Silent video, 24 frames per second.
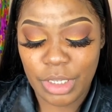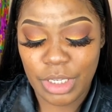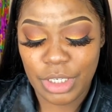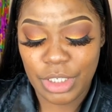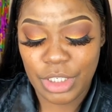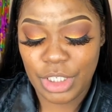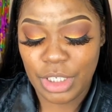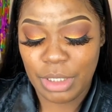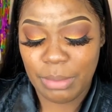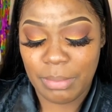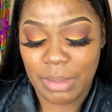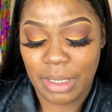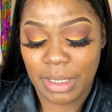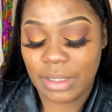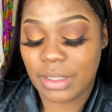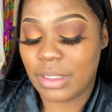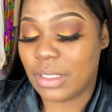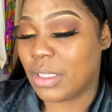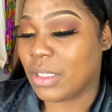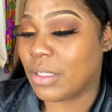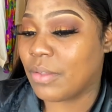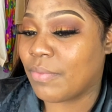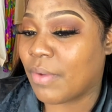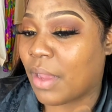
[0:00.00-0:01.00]
She mixed
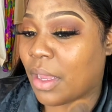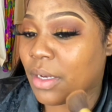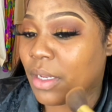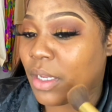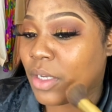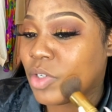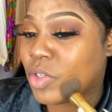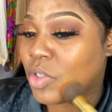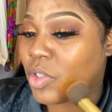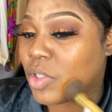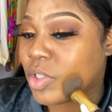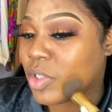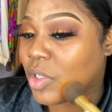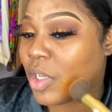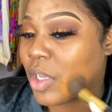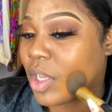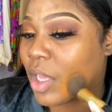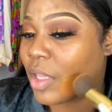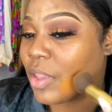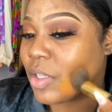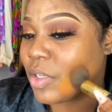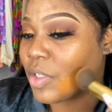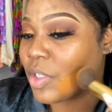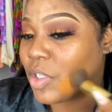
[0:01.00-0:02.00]
these foundations
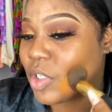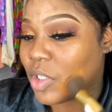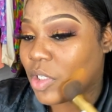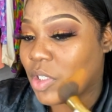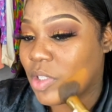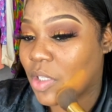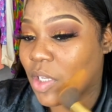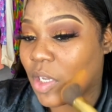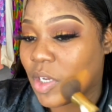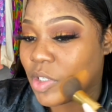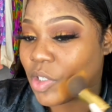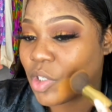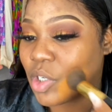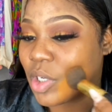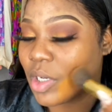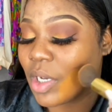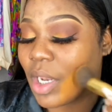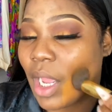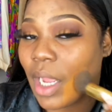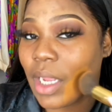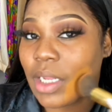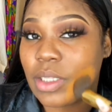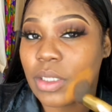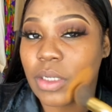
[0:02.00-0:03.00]
together and she said she
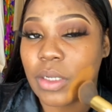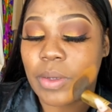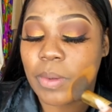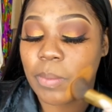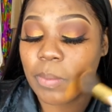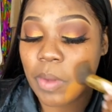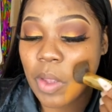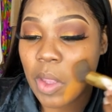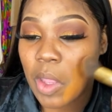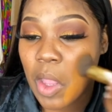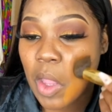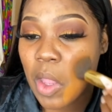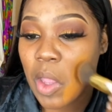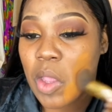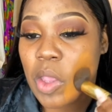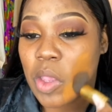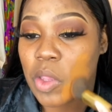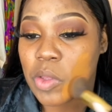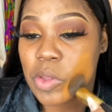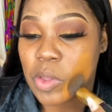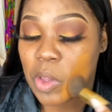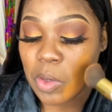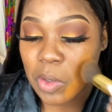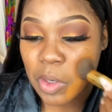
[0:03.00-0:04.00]
liked them.
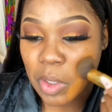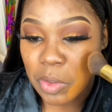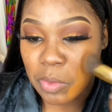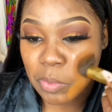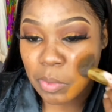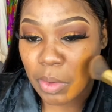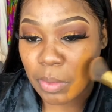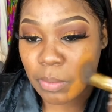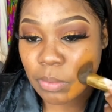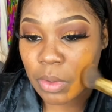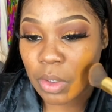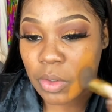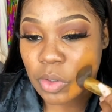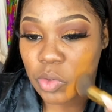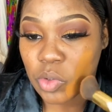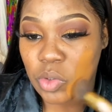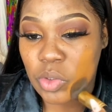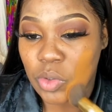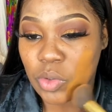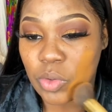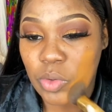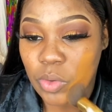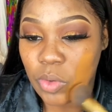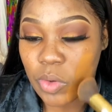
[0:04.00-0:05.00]
So that's what I'm gonna
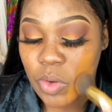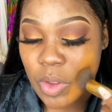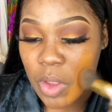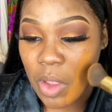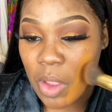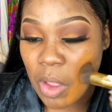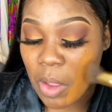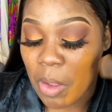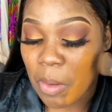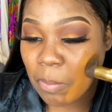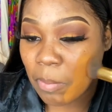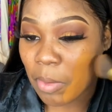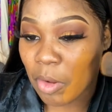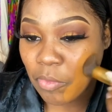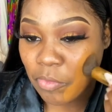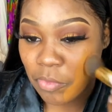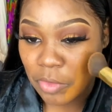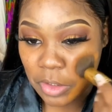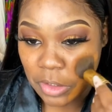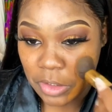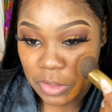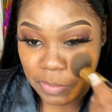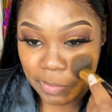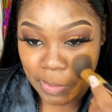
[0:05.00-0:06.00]
do. Both of
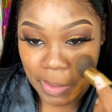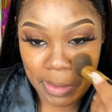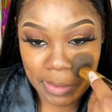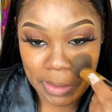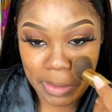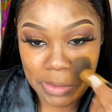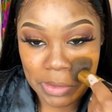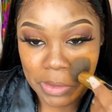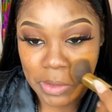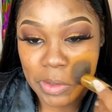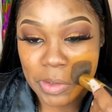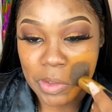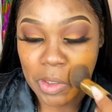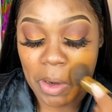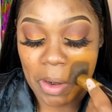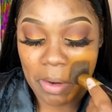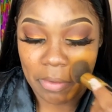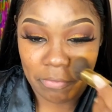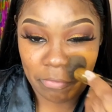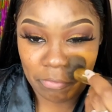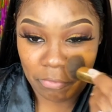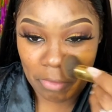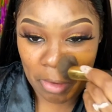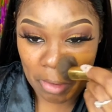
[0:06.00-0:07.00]
these foundations
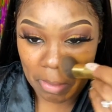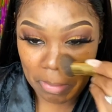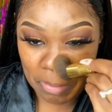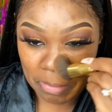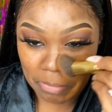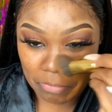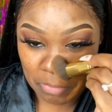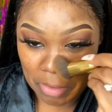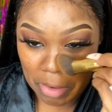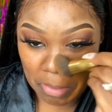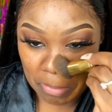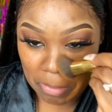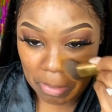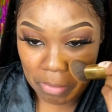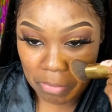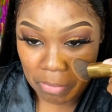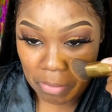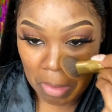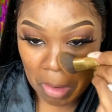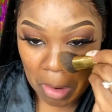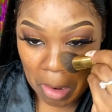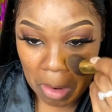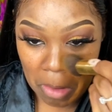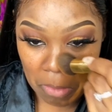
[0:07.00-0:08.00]
are very, very,
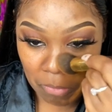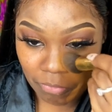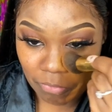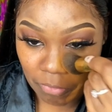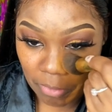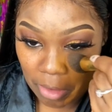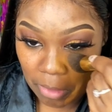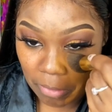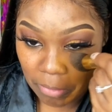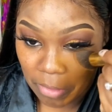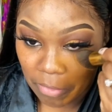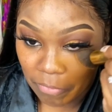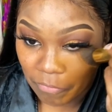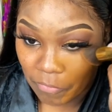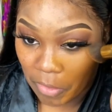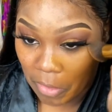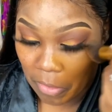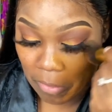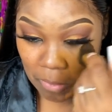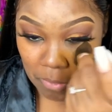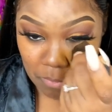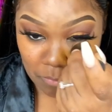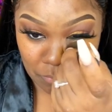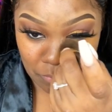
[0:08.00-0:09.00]
very,
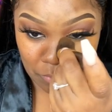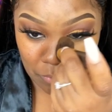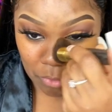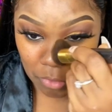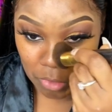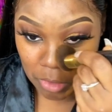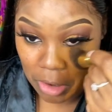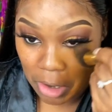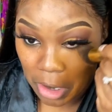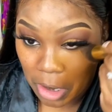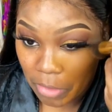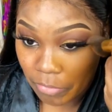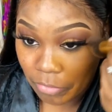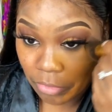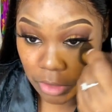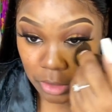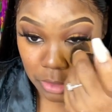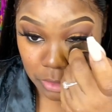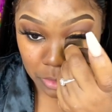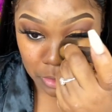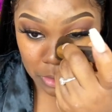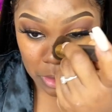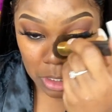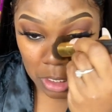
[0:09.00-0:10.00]
very full
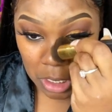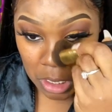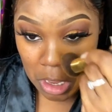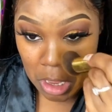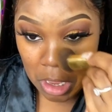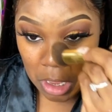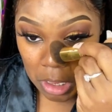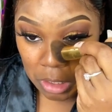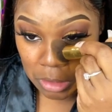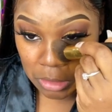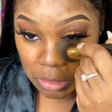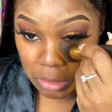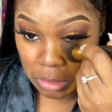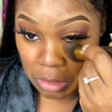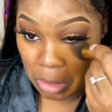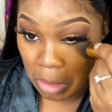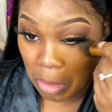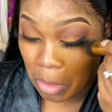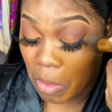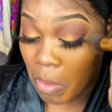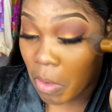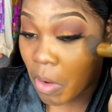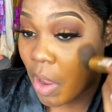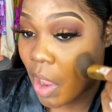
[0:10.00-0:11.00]
coverage.
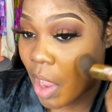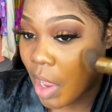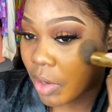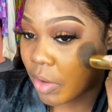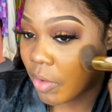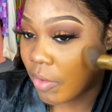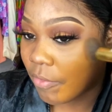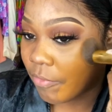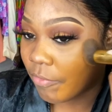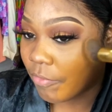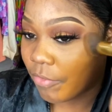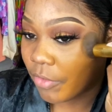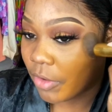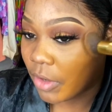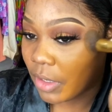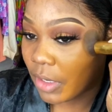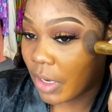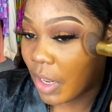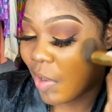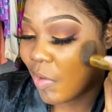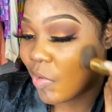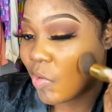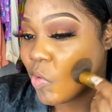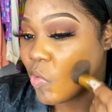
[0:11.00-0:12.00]
So I don't feel
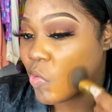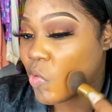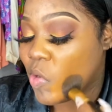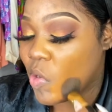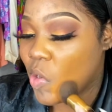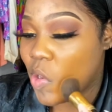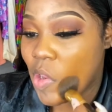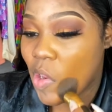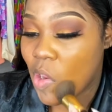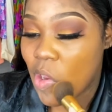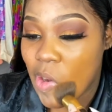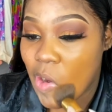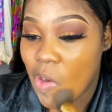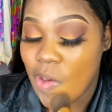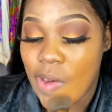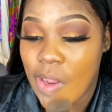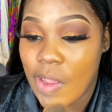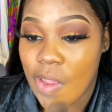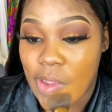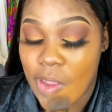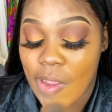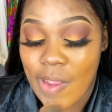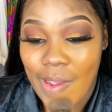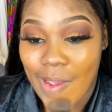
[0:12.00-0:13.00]
like you need
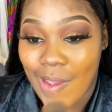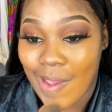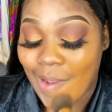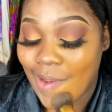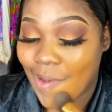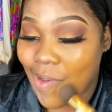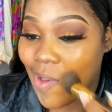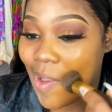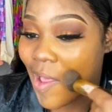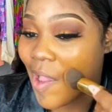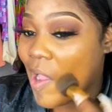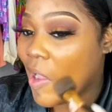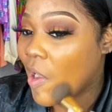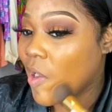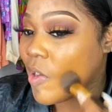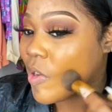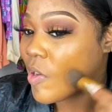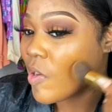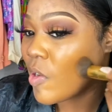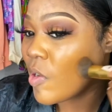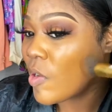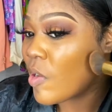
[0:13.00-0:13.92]
a lot